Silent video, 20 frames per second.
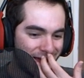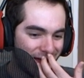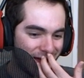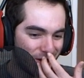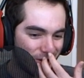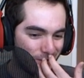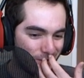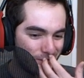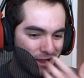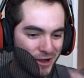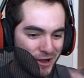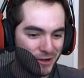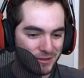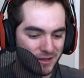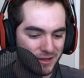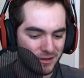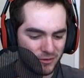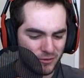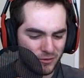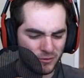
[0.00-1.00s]

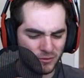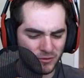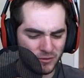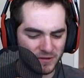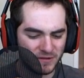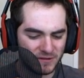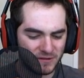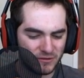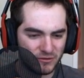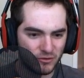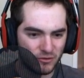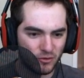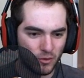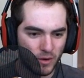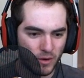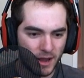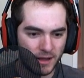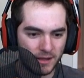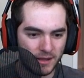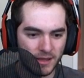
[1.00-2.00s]
about the other one was
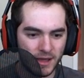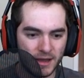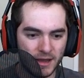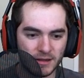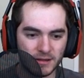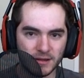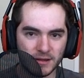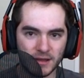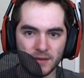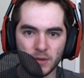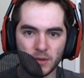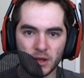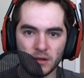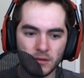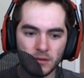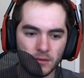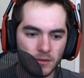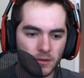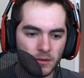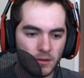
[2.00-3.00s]
Twilight
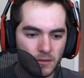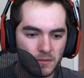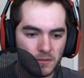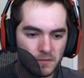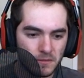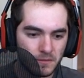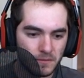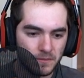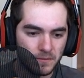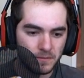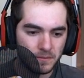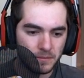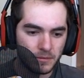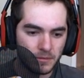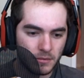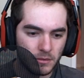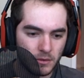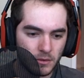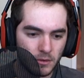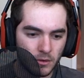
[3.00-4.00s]
Demon?
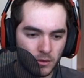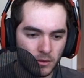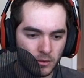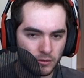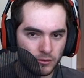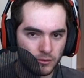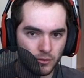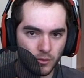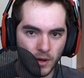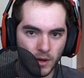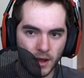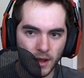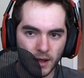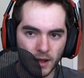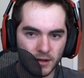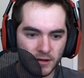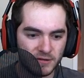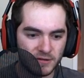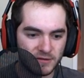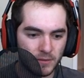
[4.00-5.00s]
Or
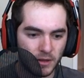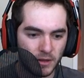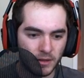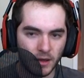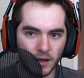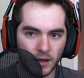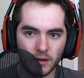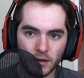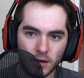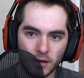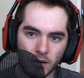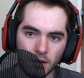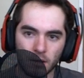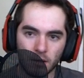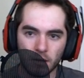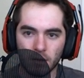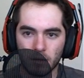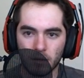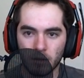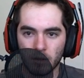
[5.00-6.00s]
how do you spell that?
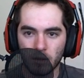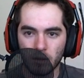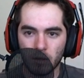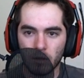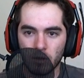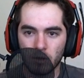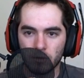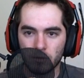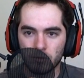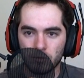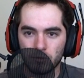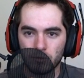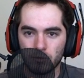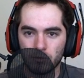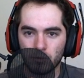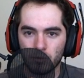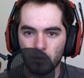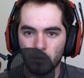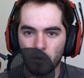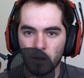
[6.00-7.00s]

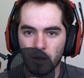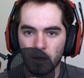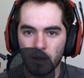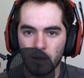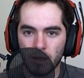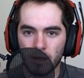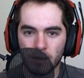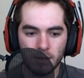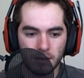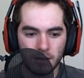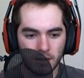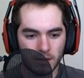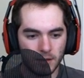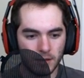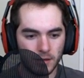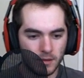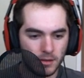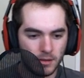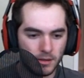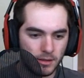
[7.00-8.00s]

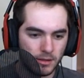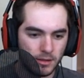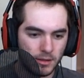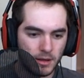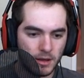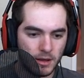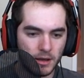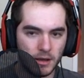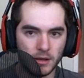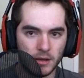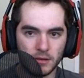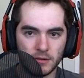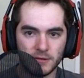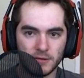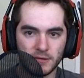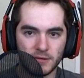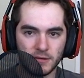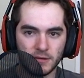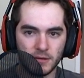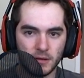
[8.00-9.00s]

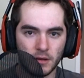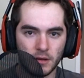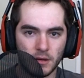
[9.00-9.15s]
Twilight